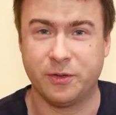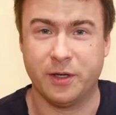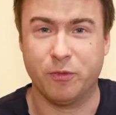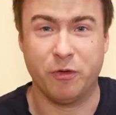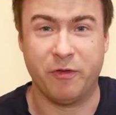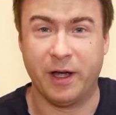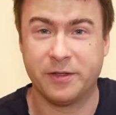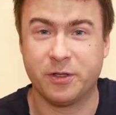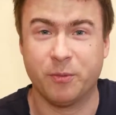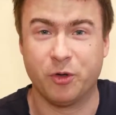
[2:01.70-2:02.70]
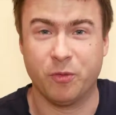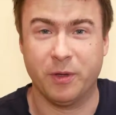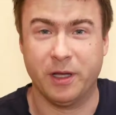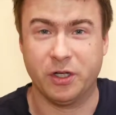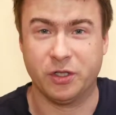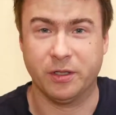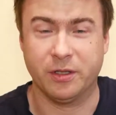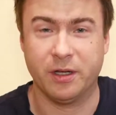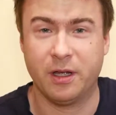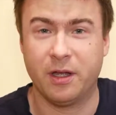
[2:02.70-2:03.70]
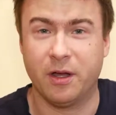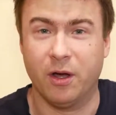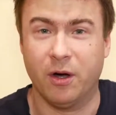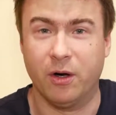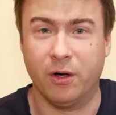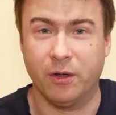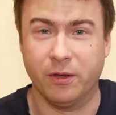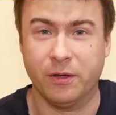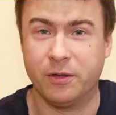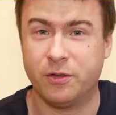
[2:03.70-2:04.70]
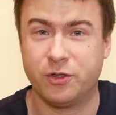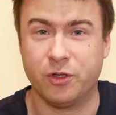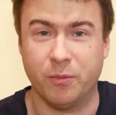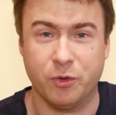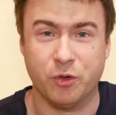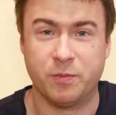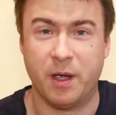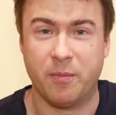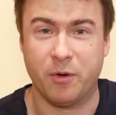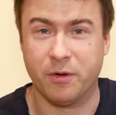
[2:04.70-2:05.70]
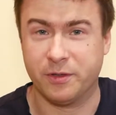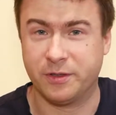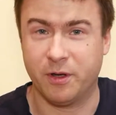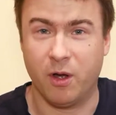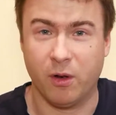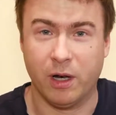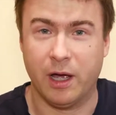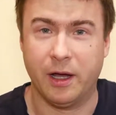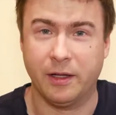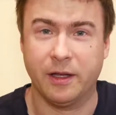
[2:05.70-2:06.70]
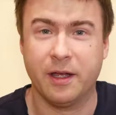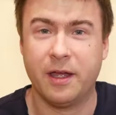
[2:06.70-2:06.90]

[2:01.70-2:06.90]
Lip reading: they will find some recommendation on some newspapers online